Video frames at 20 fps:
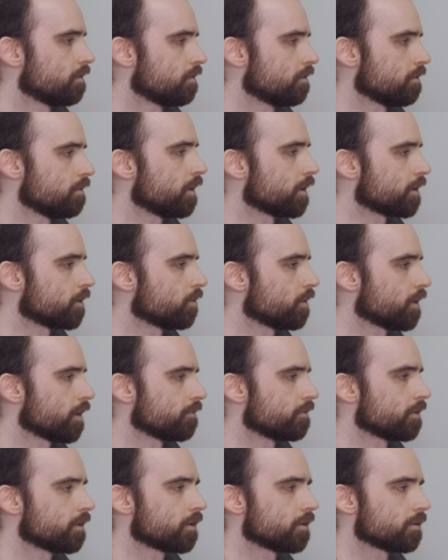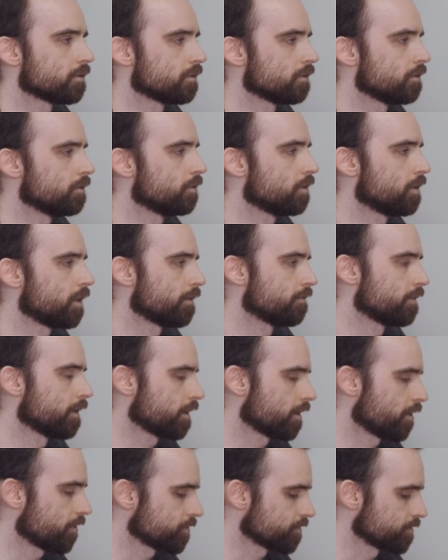you'll have the
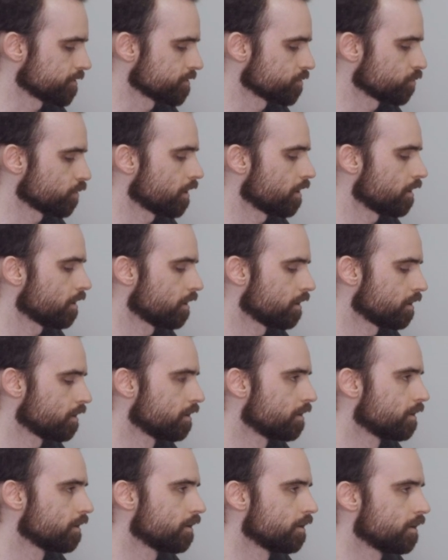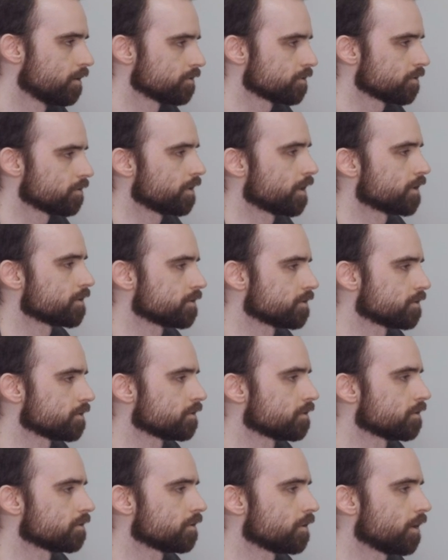character as well. So that's
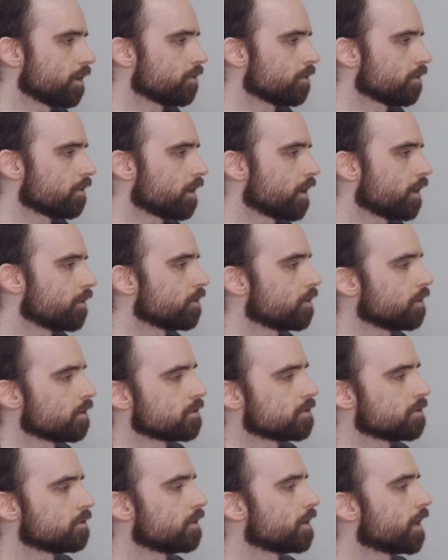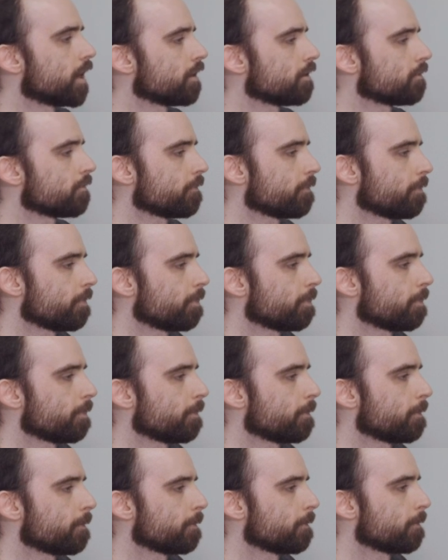how you can do that.
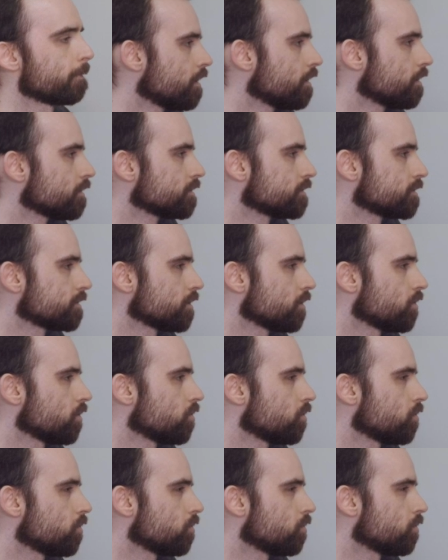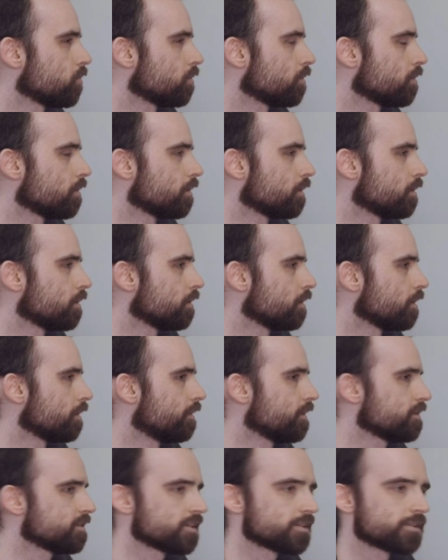So
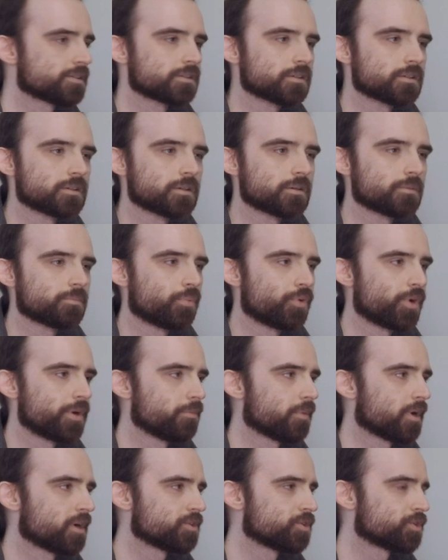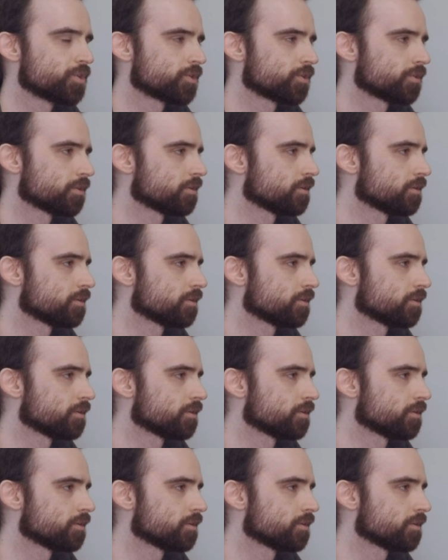this is pretty much